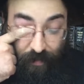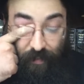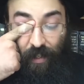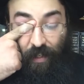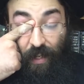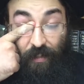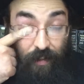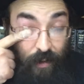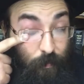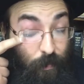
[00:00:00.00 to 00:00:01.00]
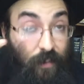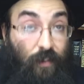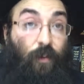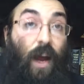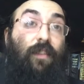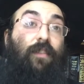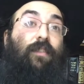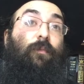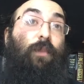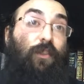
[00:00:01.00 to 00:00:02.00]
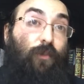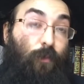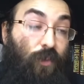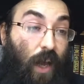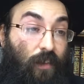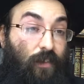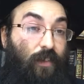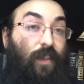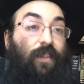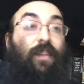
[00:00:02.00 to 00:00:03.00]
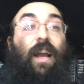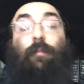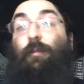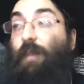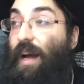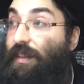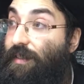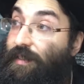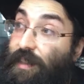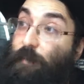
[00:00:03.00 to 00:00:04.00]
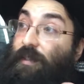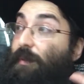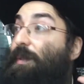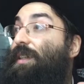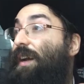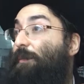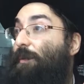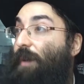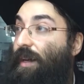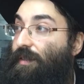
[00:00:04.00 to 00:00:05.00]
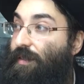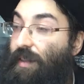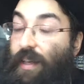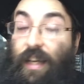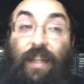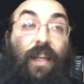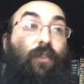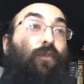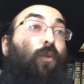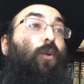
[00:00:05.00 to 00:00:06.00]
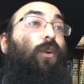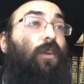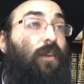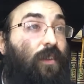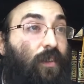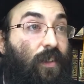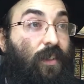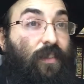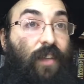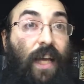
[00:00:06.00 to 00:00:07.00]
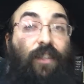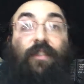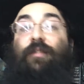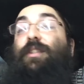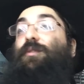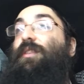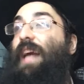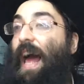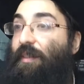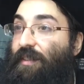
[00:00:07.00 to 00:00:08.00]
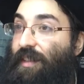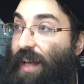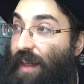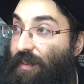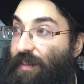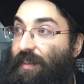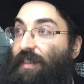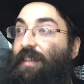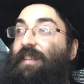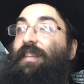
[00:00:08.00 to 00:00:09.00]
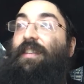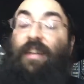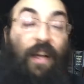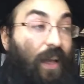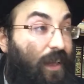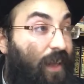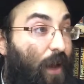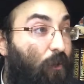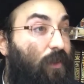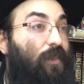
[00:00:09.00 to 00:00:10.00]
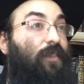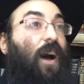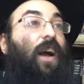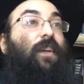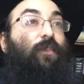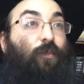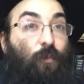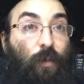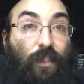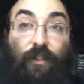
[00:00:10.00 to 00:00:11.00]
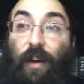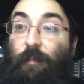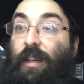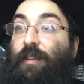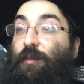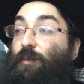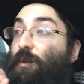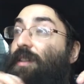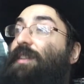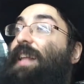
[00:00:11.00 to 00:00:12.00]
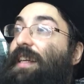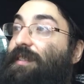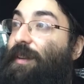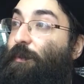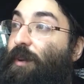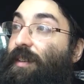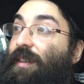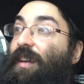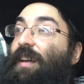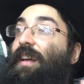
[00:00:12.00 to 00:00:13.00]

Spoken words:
Sanhedrin, another place he writes is in Pirush and Mishnayos in Sanhedrin. The Rambam writes, it seems to me the Rambam writes, that if all the sages of Israel gather together and they will decide to be seimich, to ordinate someone,